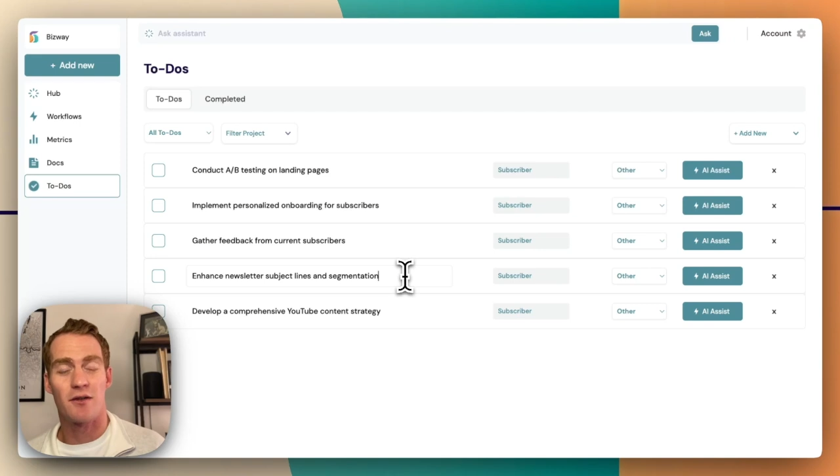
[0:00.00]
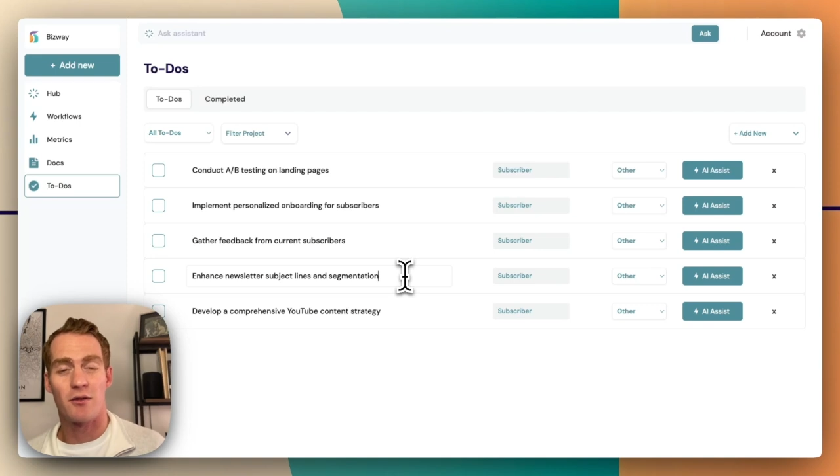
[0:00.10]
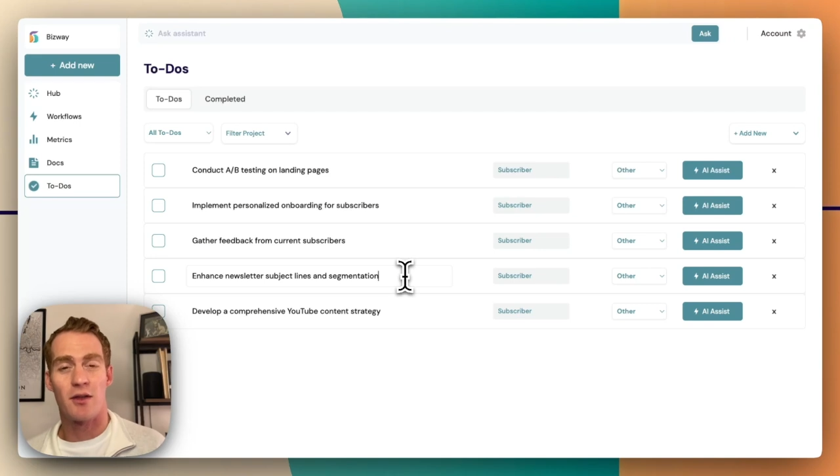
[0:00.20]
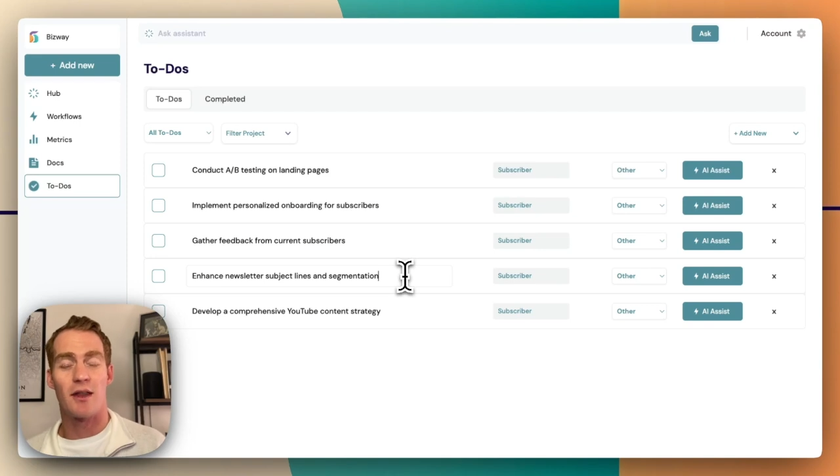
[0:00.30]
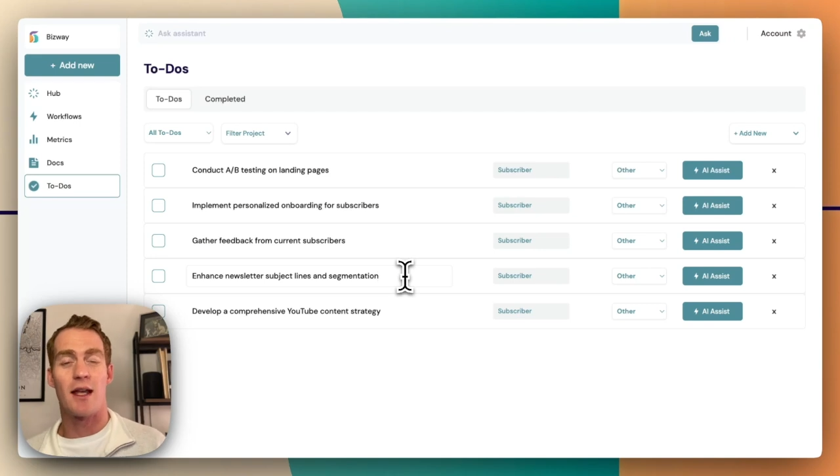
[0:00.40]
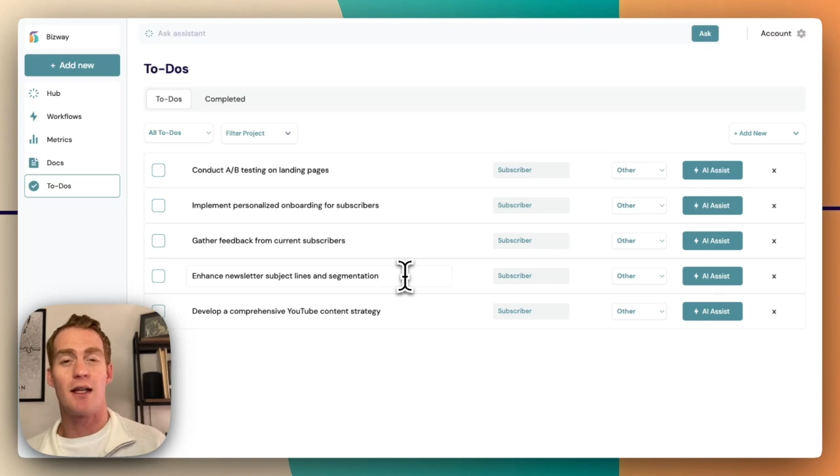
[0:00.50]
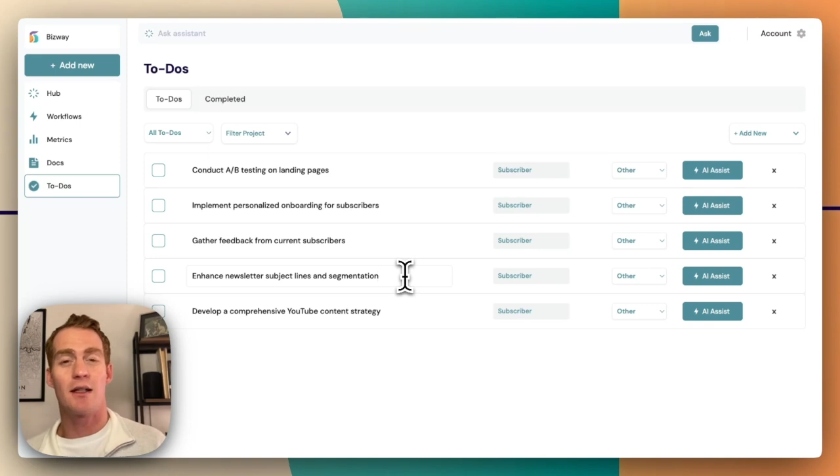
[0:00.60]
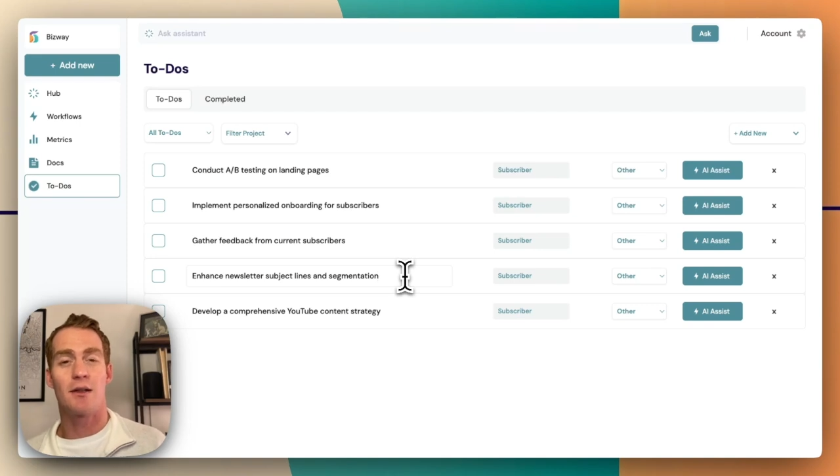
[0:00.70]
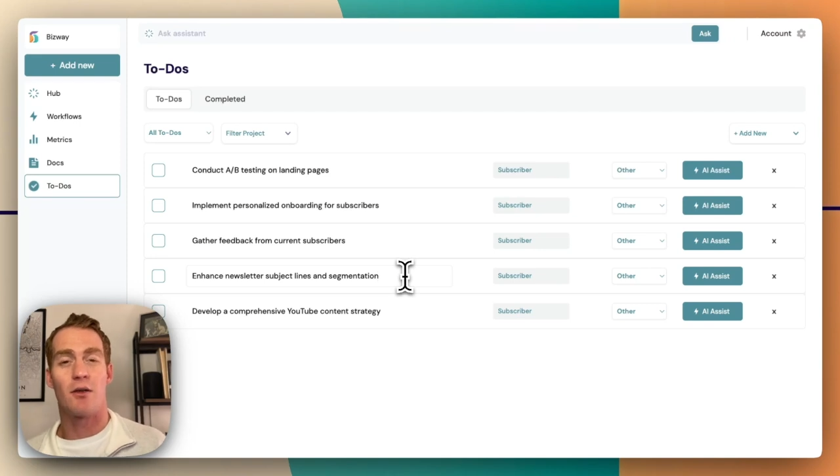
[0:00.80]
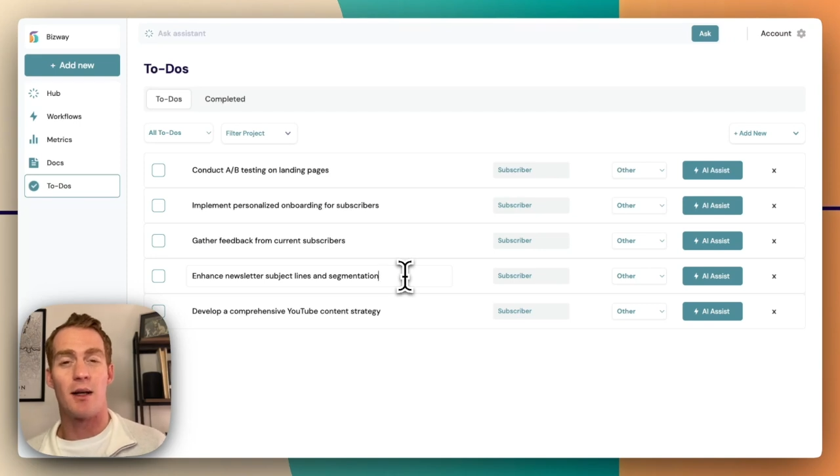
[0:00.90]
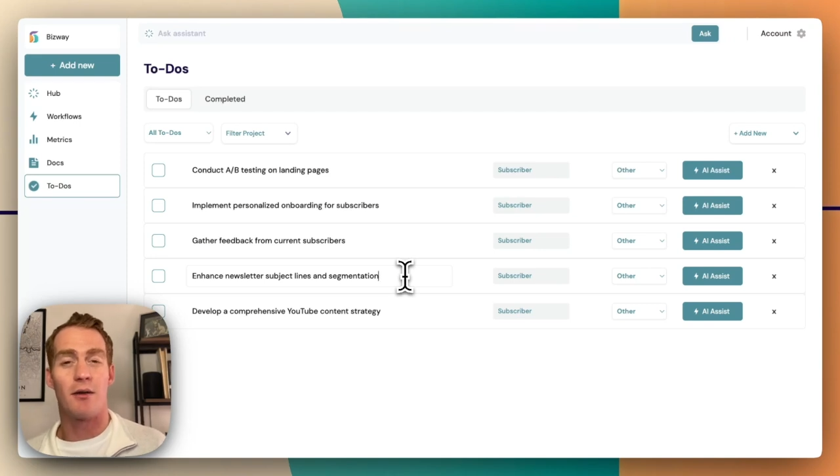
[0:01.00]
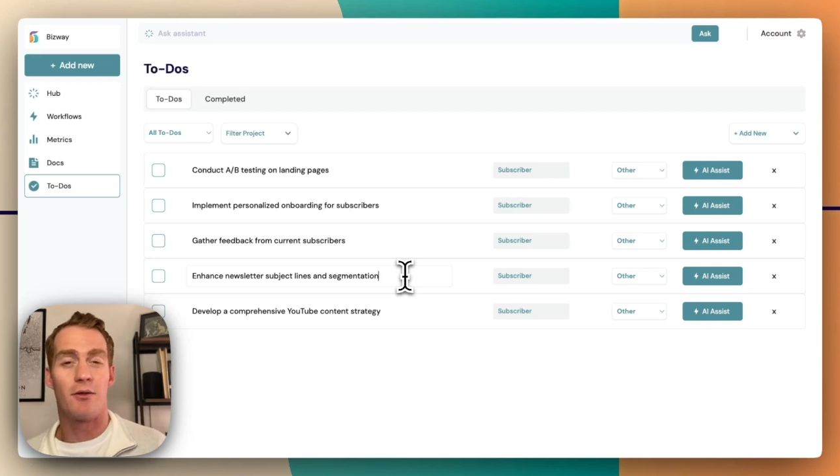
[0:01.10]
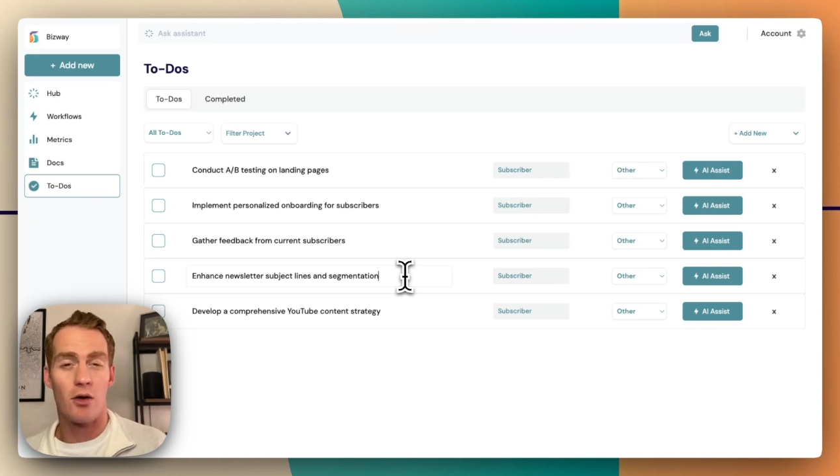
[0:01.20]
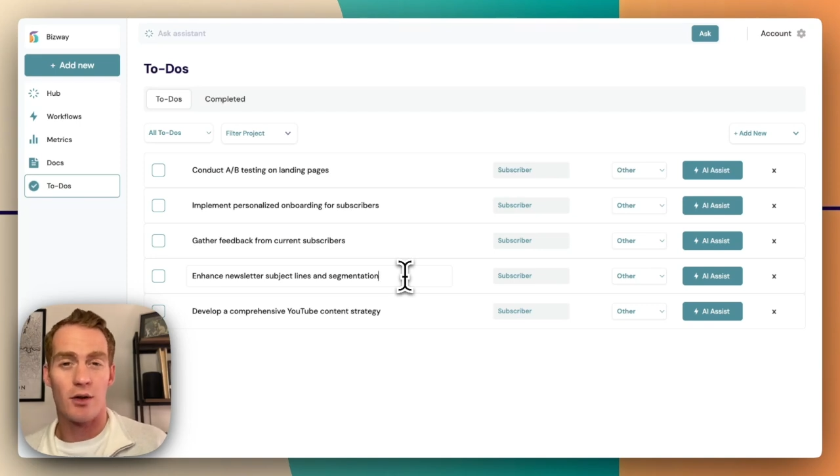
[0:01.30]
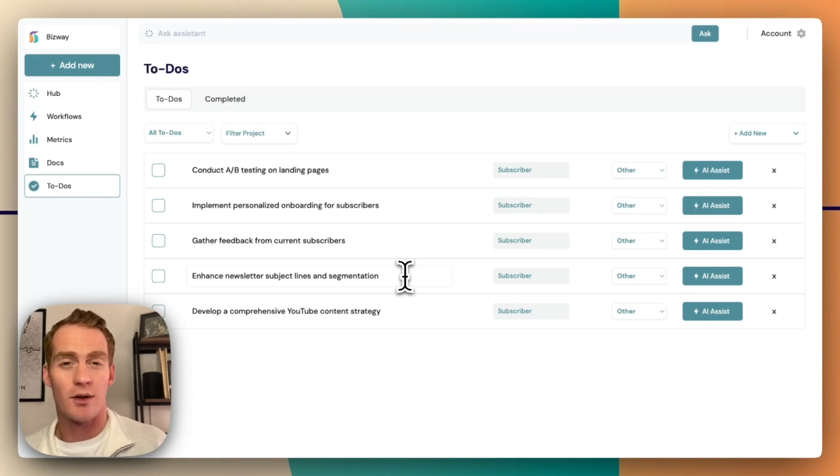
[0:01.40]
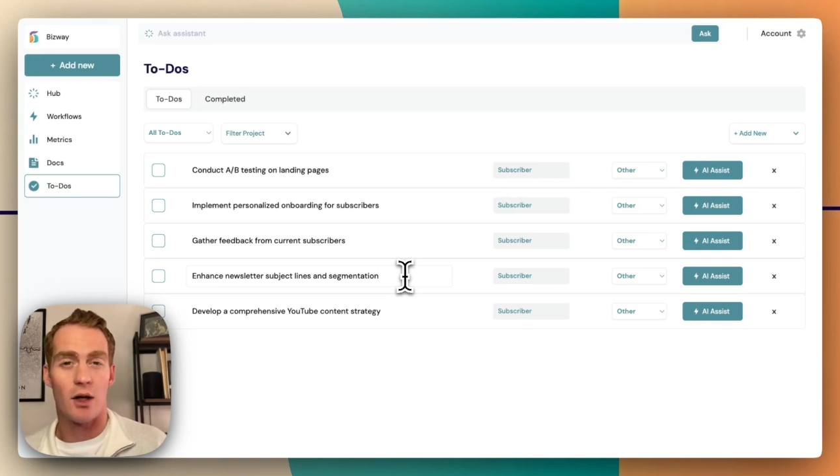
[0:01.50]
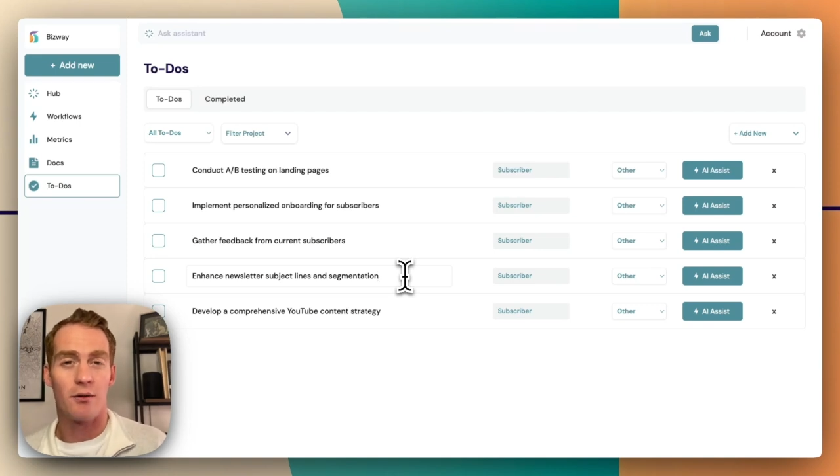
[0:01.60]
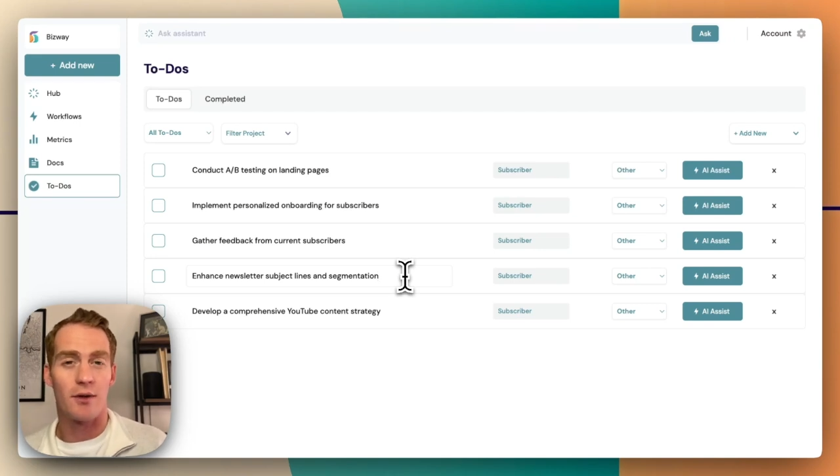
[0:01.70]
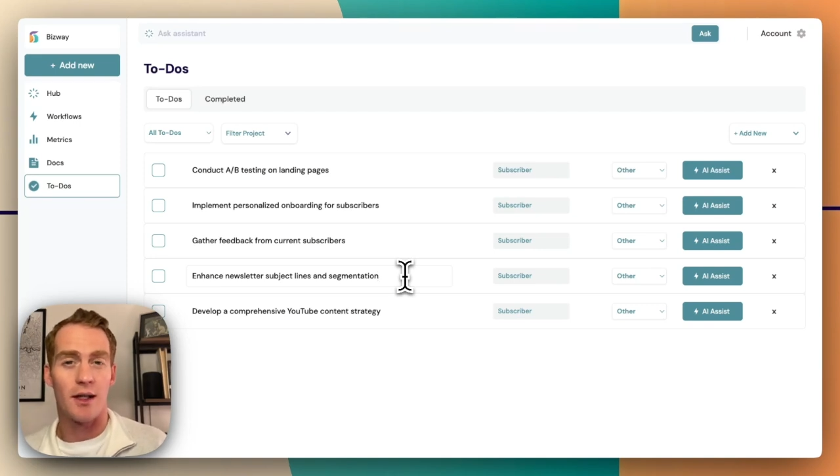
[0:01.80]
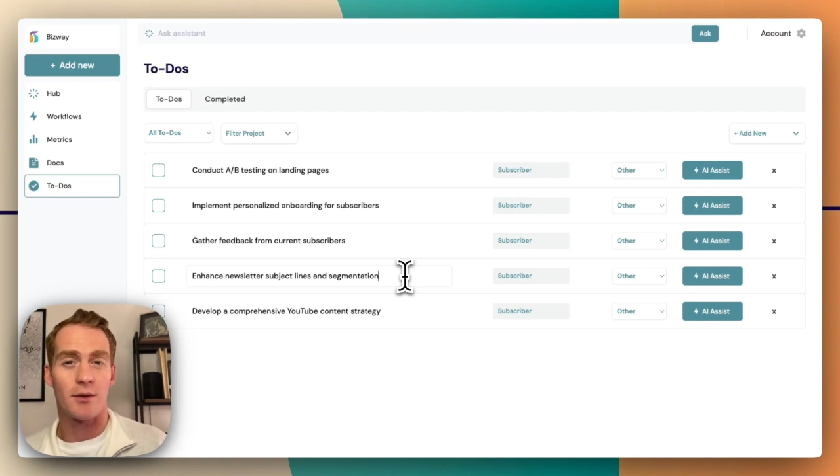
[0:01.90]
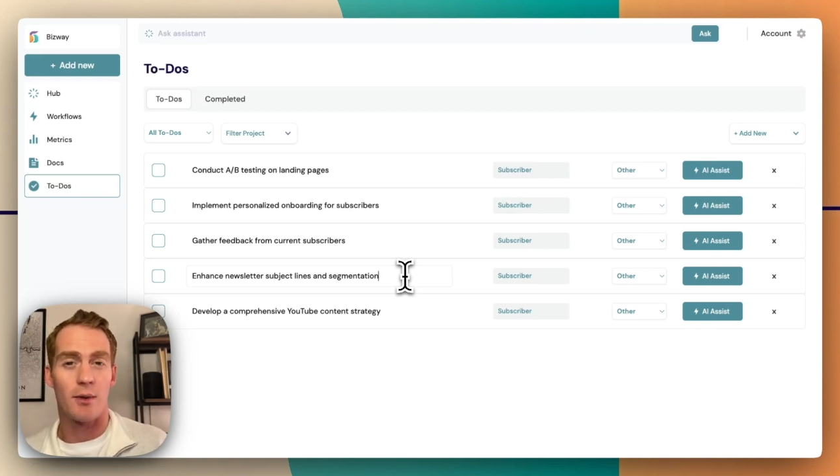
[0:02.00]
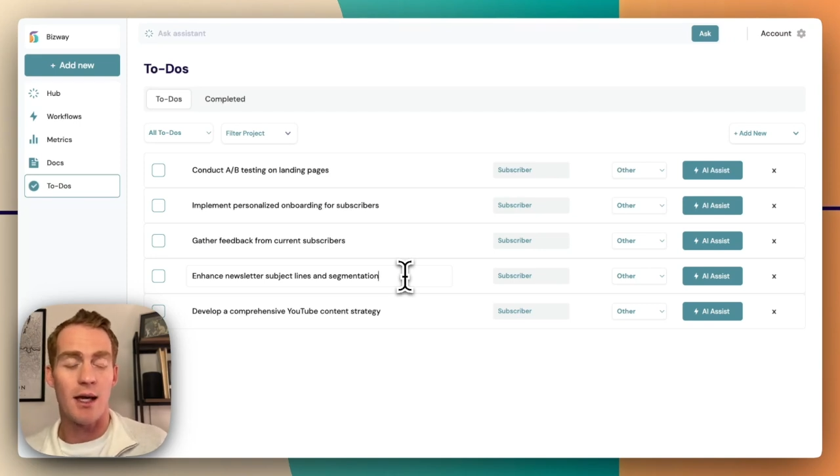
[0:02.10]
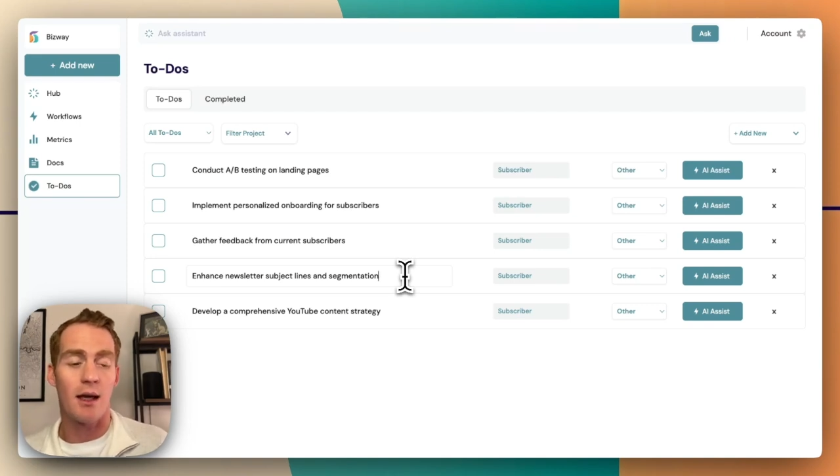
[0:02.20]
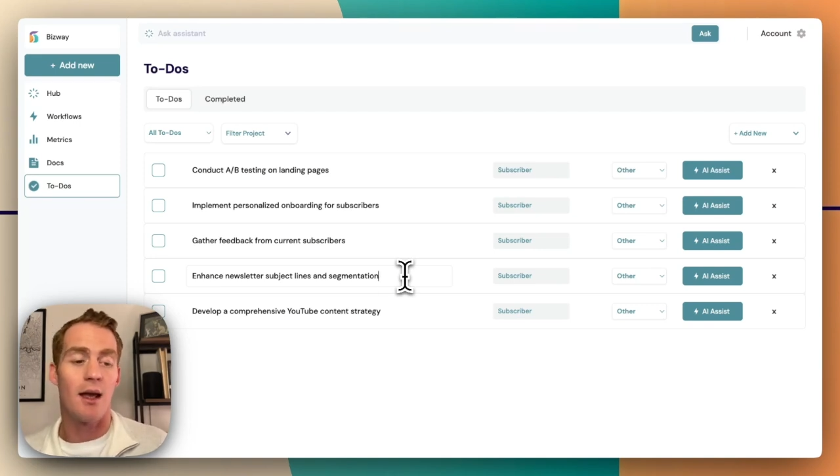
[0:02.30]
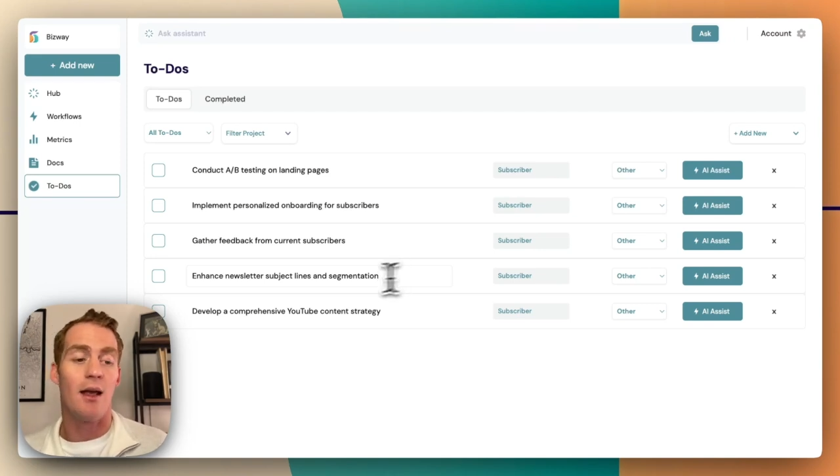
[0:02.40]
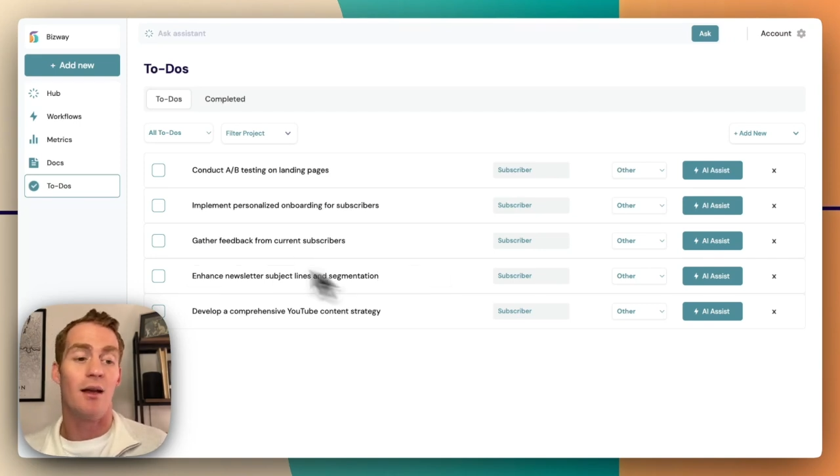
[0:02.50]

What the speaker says: for things for me to focus on for this week